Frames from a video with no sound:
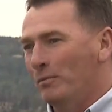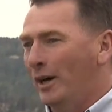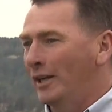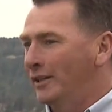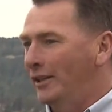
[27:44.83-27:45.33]

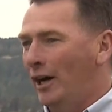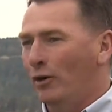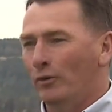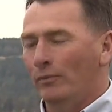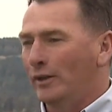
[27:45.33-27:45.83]
But
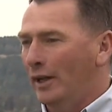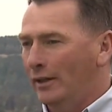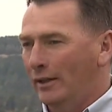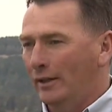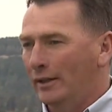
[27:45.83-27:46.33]
now,
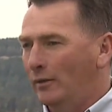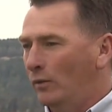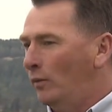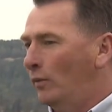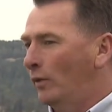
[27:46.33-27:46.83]

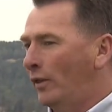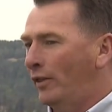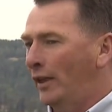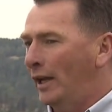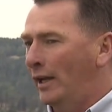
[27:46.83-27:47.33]

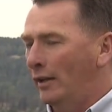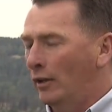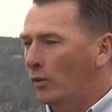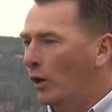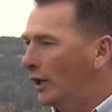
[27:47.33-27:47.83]
with the,
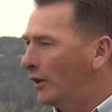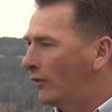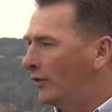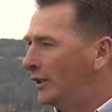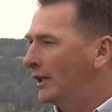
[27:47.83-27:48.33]
the quality of
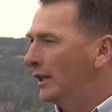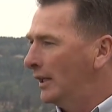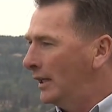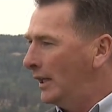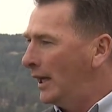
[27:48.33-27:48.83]
feed
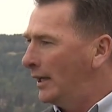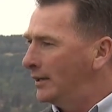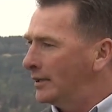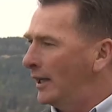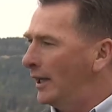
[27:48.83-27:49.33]

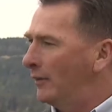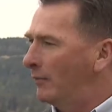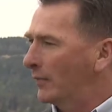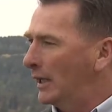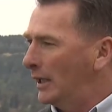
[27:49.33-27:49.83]
and, uh,
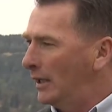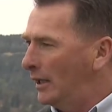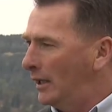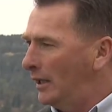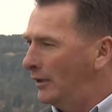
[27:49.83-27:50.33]

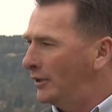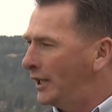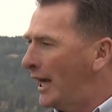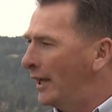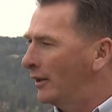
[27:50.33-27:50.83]
and the
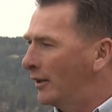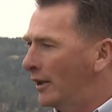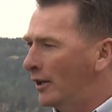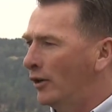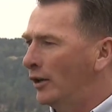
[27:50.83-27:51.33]
diet that
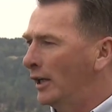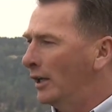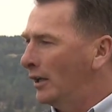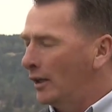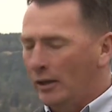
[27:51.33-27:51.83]
they're on,
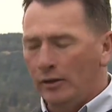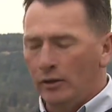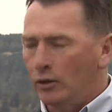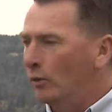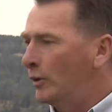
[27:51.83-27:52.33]

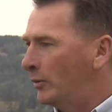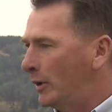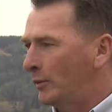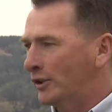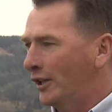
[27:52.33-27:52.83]
nobody would
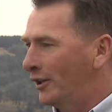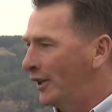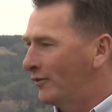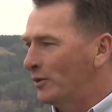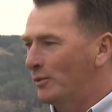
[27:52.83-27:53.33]
be able to tell the
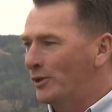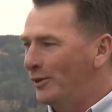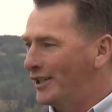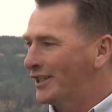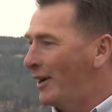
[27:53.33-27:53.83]
difference
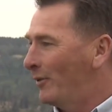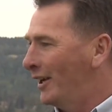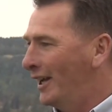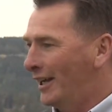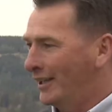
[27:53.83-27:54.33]
between
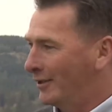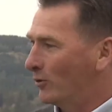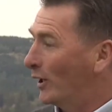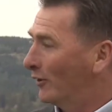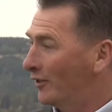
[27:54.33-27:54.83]
salmon and
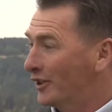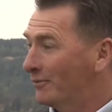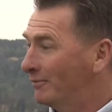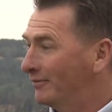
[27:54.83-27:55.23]
wild fish.